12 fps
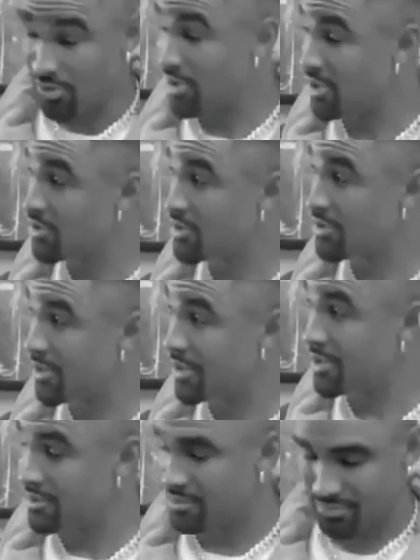Oh, the Eagles, the
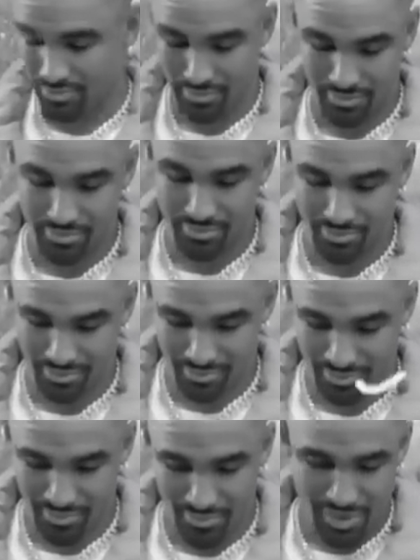band. Yeah.
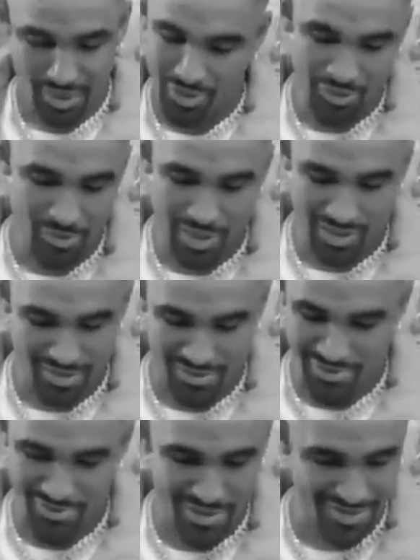See, I don't go
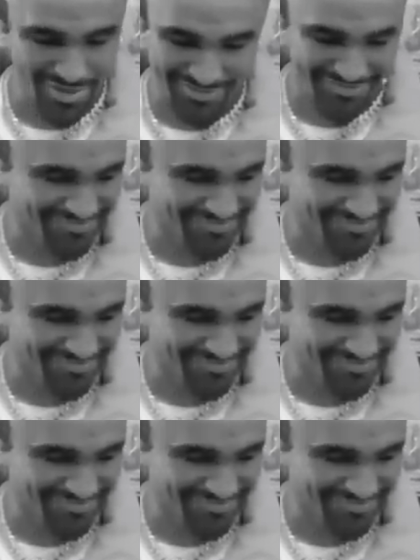back